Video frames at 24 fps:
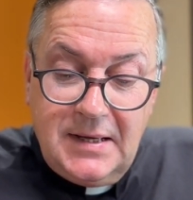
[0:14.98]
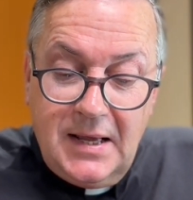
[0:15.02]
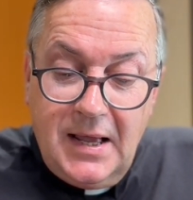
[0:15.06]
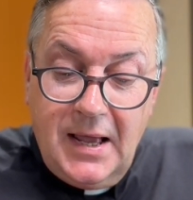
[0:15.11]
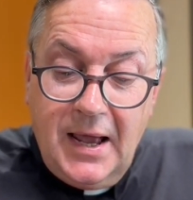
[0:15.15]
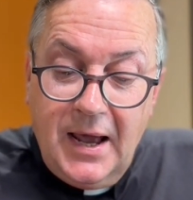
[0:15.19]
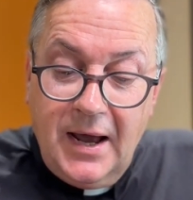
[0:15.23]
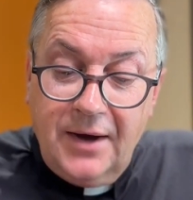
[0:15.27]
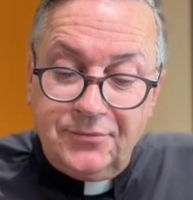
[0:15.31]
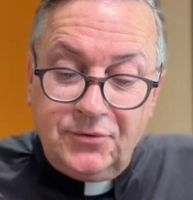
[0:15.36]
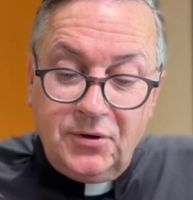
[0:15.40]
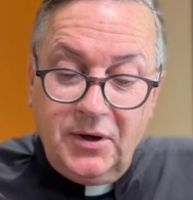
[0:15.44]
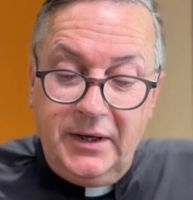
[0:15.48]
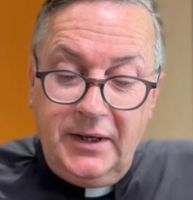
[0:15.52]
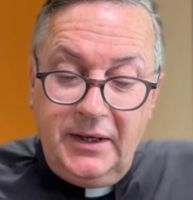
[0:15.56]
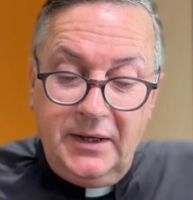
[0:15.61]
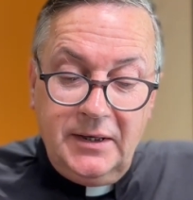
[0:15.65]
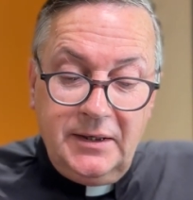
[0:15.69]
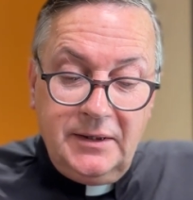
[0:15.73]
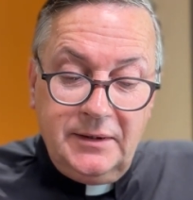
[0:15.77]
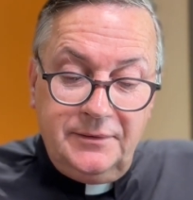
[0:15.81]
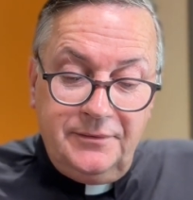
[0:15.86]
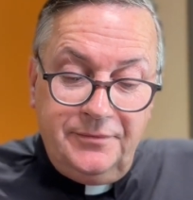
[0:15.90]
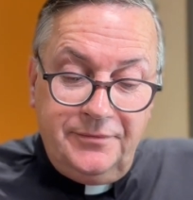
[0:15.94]
After he
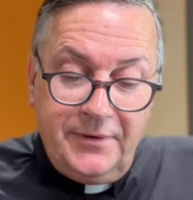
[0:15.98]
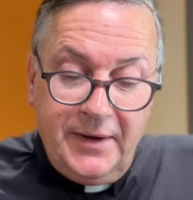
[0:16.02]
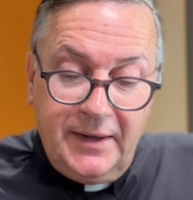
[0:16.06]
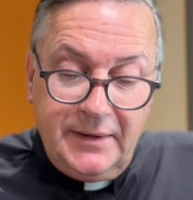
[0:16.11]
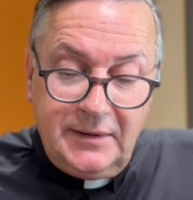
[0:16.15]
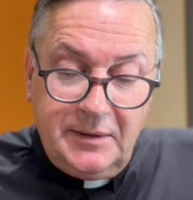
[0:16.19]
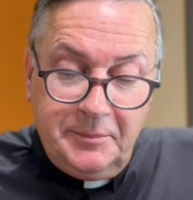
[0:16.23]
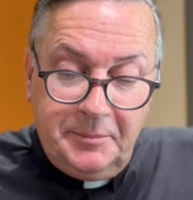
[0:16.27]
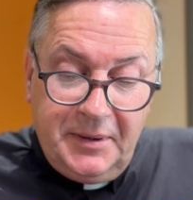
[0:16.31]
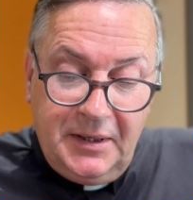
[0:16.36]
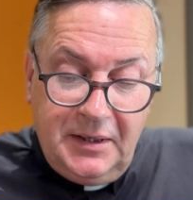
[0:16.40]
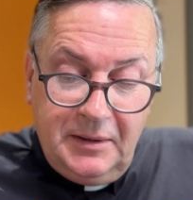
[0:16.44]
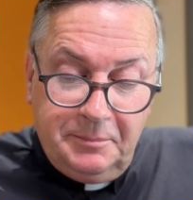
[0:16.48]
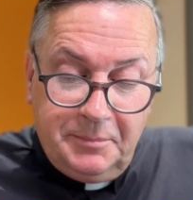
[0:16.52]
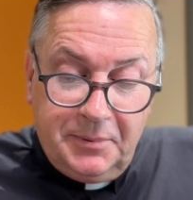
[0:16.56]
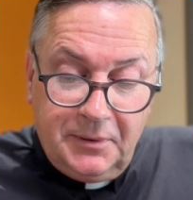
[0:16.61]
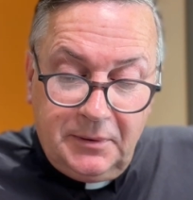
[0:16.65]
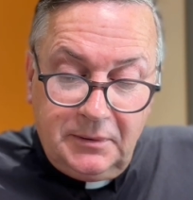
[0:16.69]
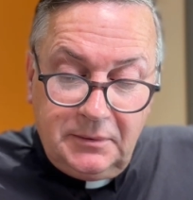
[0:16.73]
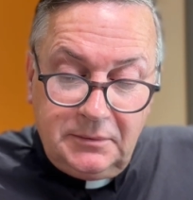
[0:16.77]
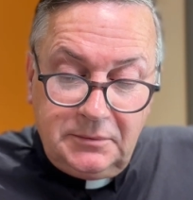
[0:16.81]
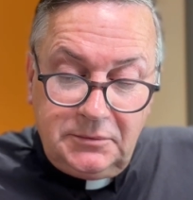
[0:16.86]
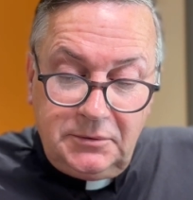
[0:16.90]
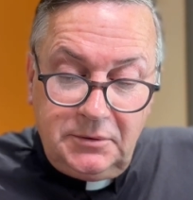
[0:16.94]
had fed the
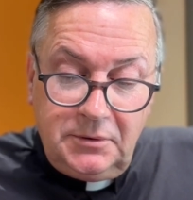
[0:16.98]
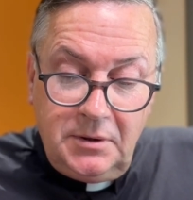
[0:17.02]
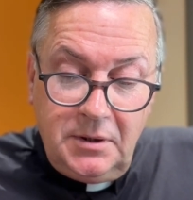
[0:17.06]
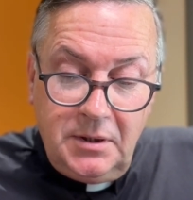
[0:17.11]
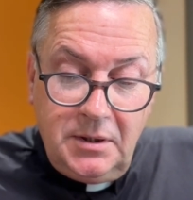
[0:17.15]
people,